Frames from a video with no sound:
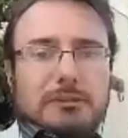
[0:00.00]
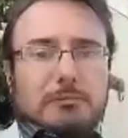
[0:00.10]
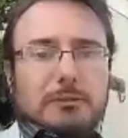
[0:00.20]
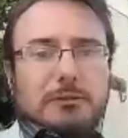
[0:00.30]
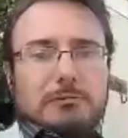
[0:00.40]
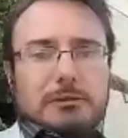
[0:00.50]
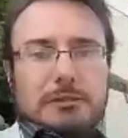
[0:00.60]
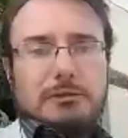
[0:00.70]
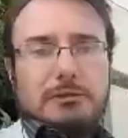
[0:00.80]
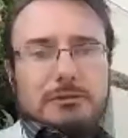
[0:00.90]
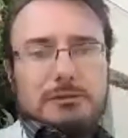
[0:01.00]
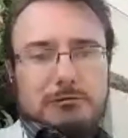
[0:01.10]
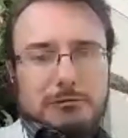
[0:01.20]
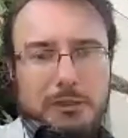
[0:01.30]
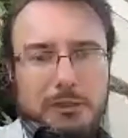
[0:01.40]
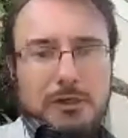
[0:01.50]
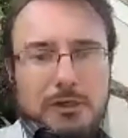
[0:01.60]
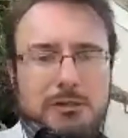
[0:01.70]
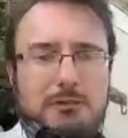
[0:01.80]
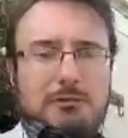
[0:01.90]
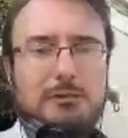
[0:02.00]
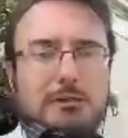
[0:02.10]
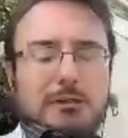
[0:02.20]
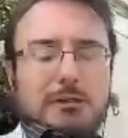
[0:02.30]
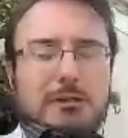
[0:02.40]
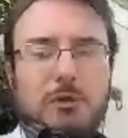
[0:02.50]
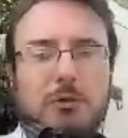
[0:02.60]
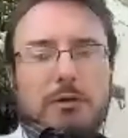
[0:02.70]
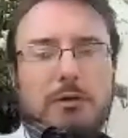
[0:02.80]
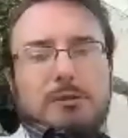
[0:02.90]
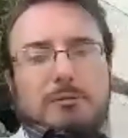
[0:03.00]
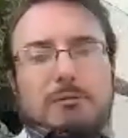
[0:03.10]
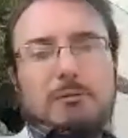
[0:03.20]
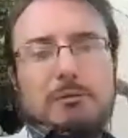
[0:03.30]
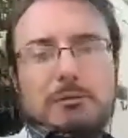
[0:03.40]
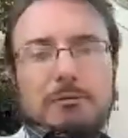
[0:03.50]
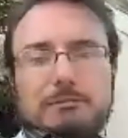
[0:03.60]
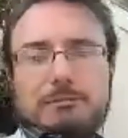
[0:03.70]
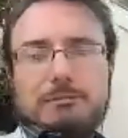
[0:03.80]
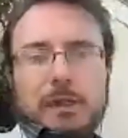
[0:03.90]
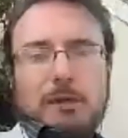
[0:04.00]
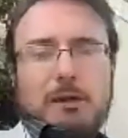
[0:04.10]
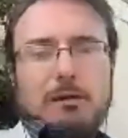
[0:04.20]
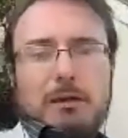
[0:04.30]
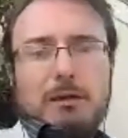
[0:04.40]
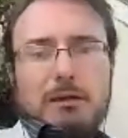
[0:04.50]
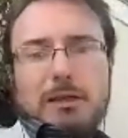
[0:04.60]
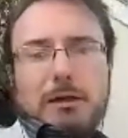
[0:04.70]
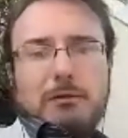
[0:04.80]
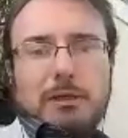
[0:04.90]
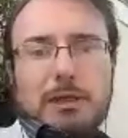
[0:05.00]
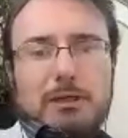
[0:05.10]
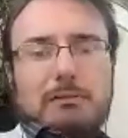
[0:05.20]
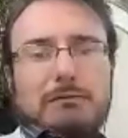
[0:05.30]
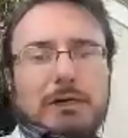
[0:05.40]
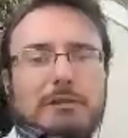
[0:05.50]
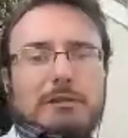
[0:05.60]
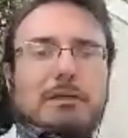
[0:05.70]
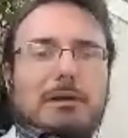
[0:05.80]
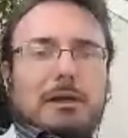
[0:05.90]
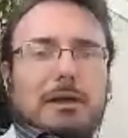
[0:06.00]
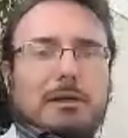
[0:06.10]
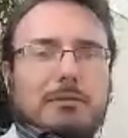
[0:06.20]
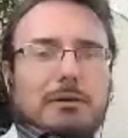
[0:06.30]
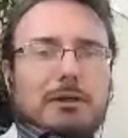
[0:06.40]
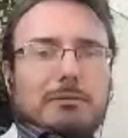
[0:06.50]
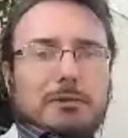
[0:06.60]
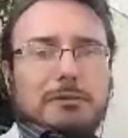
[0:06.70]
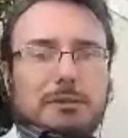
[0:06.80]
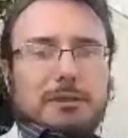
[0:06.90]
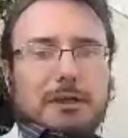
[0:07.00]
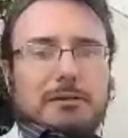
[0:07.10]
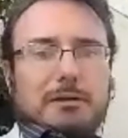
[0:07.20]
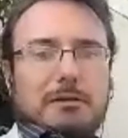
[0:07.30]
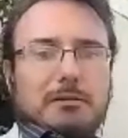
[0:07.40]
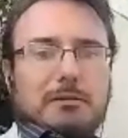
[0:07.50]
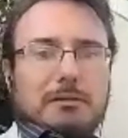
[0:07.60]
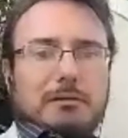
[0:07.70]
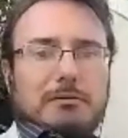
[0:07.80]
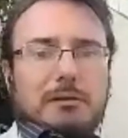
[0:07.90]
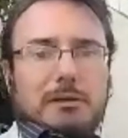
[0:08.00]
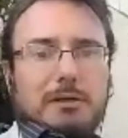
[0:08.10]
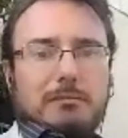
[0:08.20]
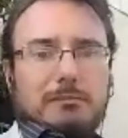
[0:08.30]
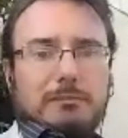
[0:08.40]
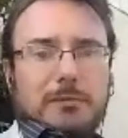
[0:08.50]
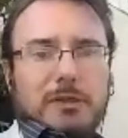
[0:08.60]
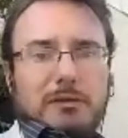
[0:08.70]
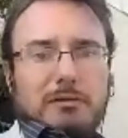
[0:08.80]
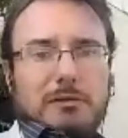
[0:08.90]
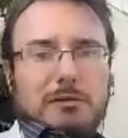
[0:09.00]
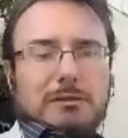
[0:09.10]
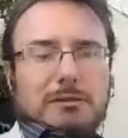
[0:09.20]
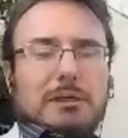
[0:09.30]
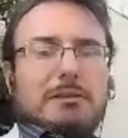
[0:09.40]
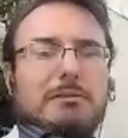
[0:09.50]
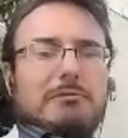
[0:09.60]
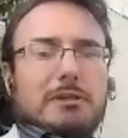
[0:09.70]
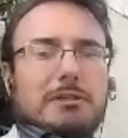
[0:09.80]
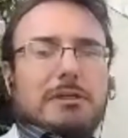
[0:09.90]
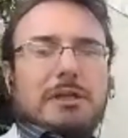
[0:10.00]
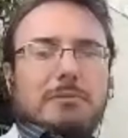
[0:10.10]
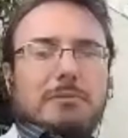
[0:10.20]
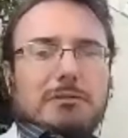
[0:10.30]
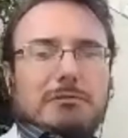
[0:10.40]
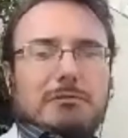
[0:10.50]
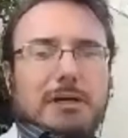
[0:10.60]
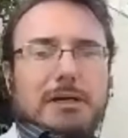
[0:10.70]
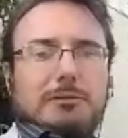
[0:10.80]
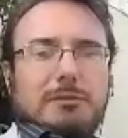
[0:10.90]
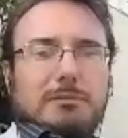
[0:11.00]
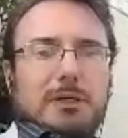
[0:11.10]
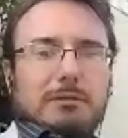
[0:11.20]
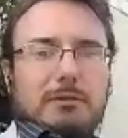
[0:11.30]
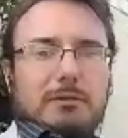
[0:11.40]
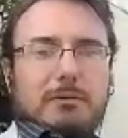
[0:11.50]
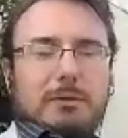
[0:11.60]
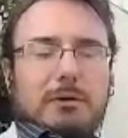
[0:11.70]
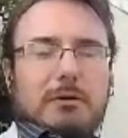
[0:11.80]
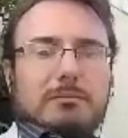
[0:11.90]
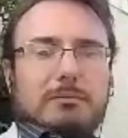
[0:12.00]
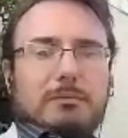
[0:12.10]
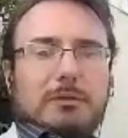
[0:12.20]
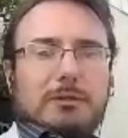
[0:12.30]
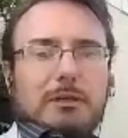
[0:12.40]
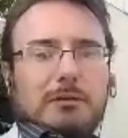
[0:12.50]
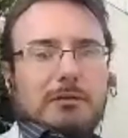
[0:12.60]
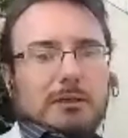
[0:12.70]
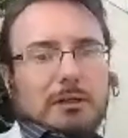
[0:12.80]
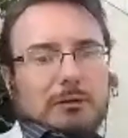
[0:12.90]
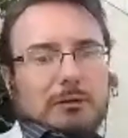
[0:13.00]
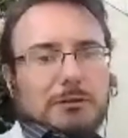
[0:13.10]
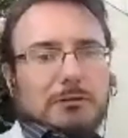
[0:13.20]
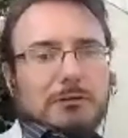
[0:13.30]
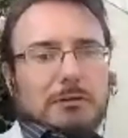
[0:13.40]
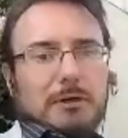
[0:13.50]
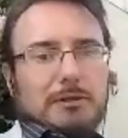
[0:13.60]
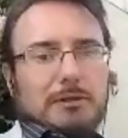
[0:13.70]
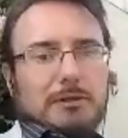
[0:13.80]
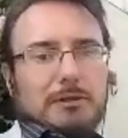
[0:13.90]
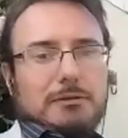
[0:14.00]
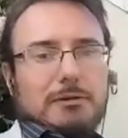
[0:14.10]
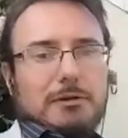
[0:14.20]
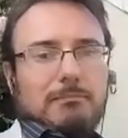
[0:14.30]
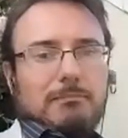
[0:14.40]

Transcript: similar reasons of strategic deployment, although uh, now declassified CIA documents say that the, um, the successive regimes that ran Somalia were not particularly close to the USSR.